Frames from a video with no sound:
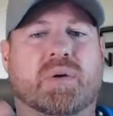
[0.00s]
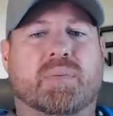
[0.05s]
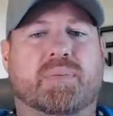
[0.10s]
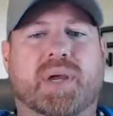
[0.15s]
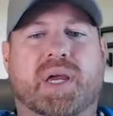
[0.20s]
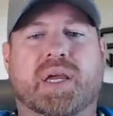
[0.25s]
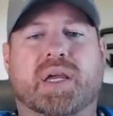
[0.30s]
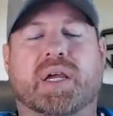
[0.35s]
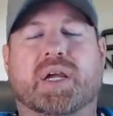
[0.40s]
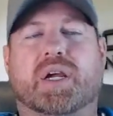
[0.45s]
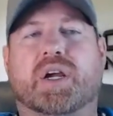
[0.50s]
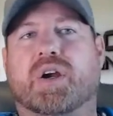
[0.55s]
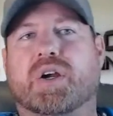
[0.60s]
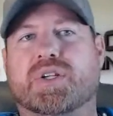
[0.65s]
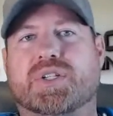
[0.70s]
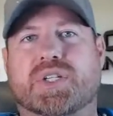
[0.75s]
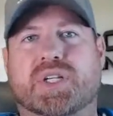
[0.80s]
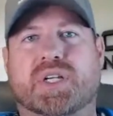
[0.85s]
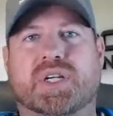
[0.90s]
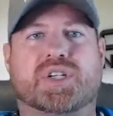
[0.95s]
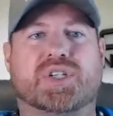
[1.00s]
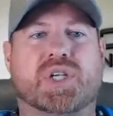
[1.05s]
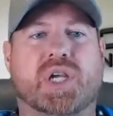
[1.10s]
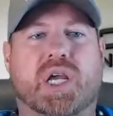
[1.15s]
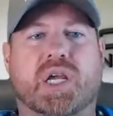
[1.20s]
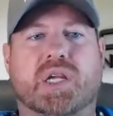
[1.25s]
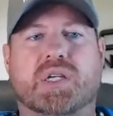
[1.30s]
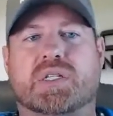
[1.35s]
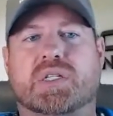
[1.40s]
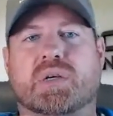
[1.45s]
paying a currency
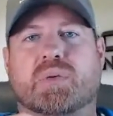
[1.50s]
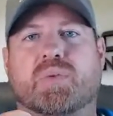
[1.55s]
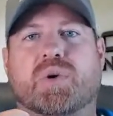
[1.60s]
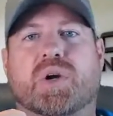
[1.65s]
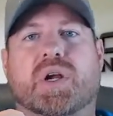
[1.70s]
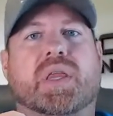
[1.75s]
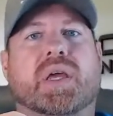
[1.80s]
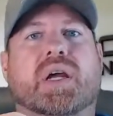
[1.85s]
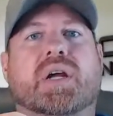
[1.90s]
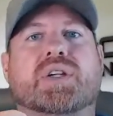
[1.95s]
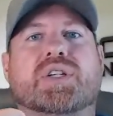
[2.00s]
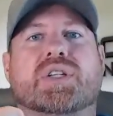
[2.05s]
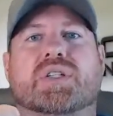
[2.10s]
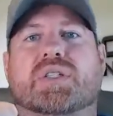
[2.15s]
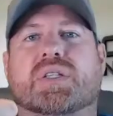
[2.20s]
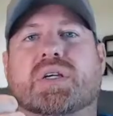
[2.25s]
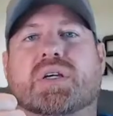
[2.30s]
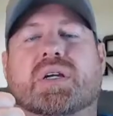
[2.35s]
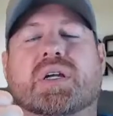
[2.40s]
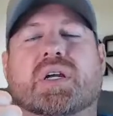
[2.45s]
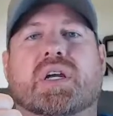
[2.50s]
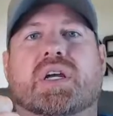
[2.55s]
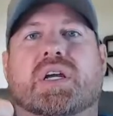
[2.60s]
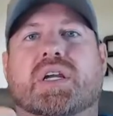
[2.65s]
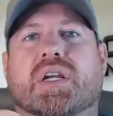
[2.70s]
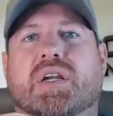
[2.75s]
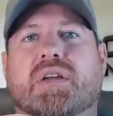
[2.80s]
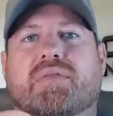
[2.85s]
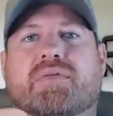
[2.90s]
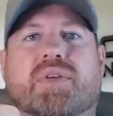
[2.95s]
exchange somewhere there just to
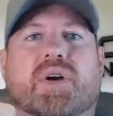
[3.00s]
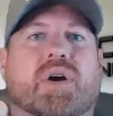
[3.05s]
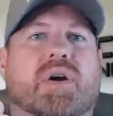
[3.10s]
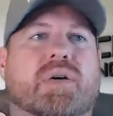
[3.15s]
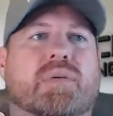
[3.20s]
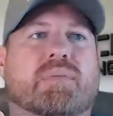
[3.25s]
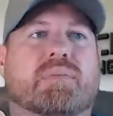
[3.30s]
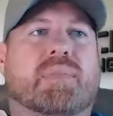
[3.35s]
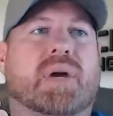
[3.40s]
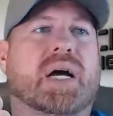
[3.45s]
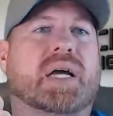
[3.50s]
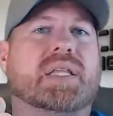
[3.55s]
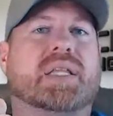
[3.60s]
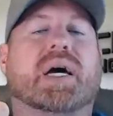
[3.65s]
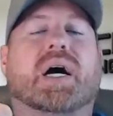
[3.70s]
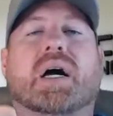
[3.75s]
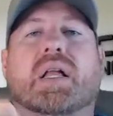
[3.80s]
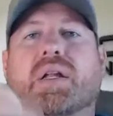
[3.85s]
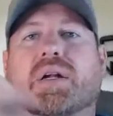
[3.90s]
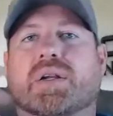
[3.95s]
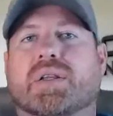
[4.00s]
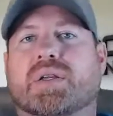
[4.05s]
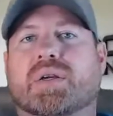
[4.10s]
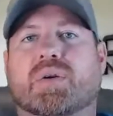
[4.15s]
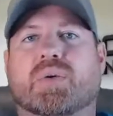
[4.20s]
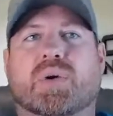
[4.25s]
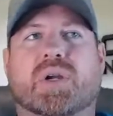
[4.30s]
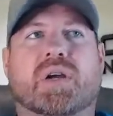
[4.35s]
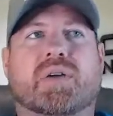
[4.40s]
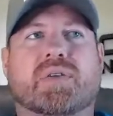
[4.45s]
convert my dollar
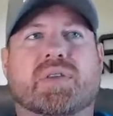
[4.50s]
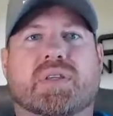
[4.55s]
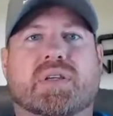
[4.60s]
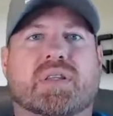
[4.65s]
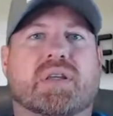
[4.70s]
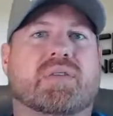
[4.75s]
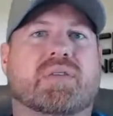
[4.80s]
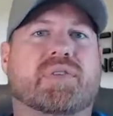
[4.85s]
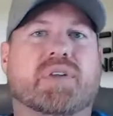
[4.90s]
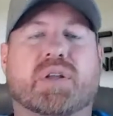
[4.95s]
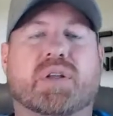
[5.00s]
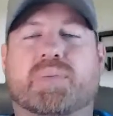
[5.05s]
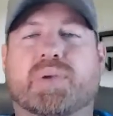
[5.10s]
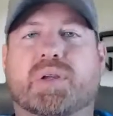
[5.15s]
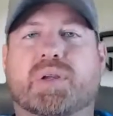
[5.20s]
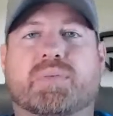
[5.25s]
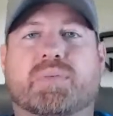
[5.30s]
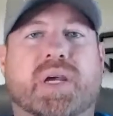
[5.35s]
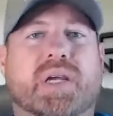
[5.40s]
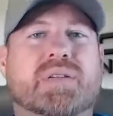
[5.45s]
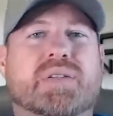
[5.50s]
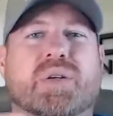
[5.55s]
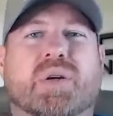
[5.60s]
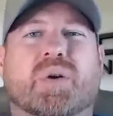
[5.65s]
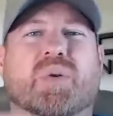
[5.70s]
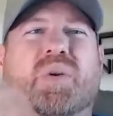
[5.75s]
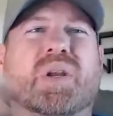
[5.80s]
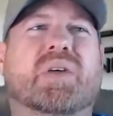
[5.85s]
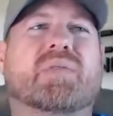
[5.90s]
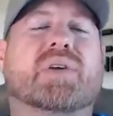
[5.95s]
to their Philippine peso
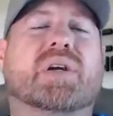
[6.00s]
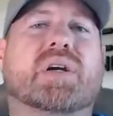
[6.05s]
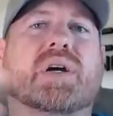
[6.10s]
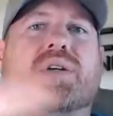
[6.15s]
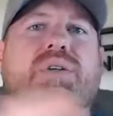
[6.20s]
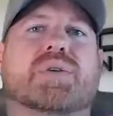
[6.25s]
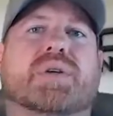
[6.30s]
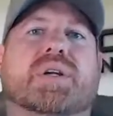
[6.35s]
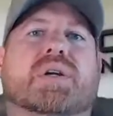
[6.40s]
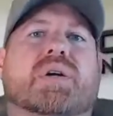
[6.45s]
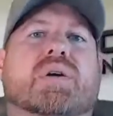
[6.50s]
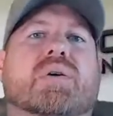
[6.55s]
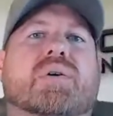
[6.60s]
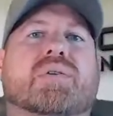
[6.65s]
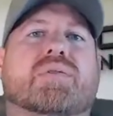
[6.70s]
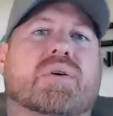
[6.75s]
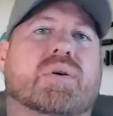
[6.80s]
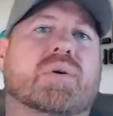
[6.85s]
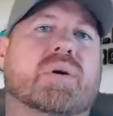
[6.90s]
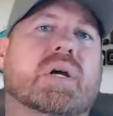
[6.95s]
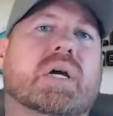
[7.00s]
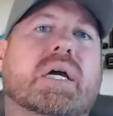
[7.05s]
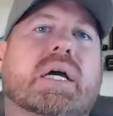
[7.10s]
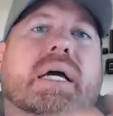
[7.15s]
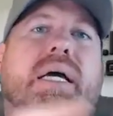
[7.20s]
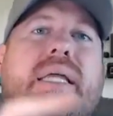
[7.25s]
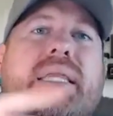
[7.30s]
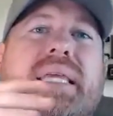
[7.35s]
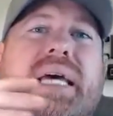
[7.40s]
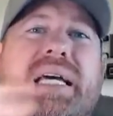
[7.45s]
or whatever country you're going to.
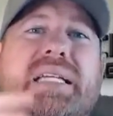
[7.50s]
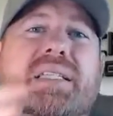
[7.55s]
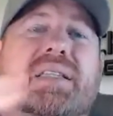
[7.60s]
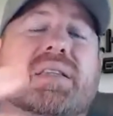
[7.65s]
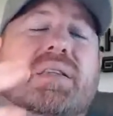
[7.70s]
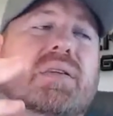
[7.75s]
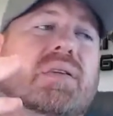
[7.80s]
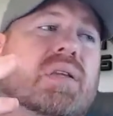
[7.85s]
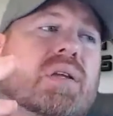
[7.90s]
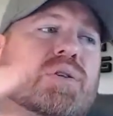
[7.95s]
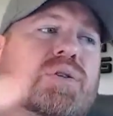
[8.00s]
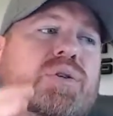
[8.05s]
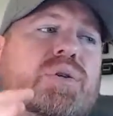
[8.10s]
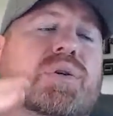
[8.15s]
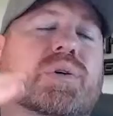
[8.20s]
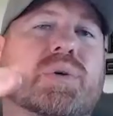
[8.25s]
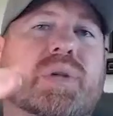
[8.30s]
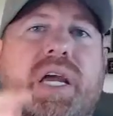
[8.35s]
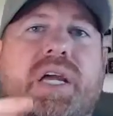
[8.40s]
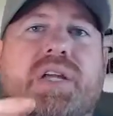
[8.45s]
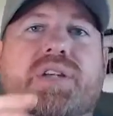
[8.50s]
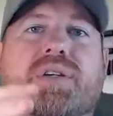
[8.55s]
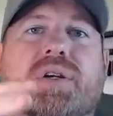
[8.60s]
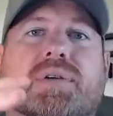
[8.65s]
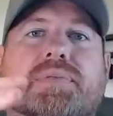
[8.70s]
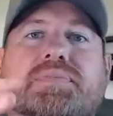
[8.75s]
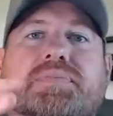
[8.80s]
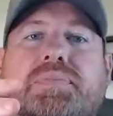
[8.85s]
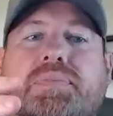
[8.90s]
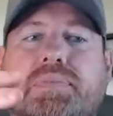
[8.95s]
That's the true
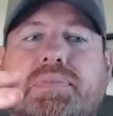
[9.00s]
nature